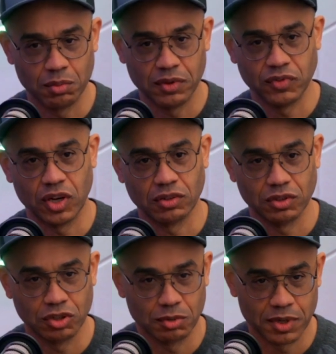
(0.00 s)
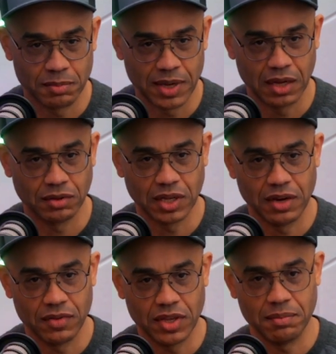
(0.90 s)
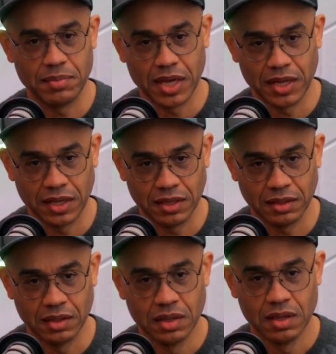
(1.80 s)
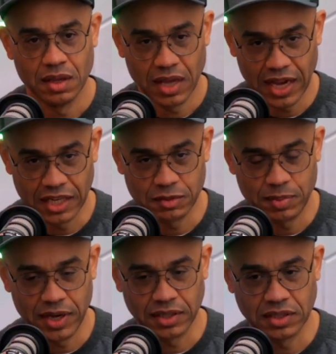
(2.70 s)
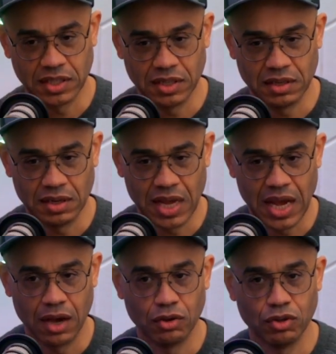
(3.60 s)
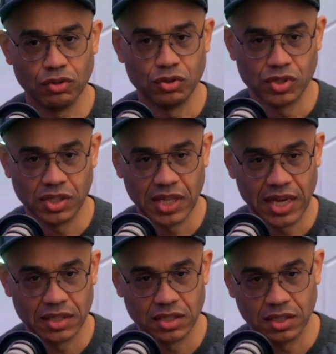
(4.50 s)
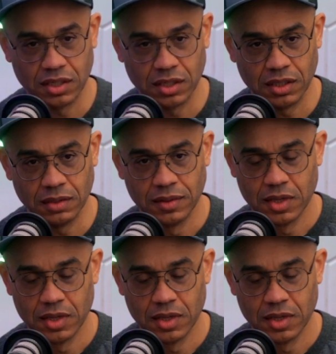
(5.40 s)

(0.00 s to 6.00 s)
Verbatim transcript: We've talked a little bit about kind of the embedding aspect and how you're using that to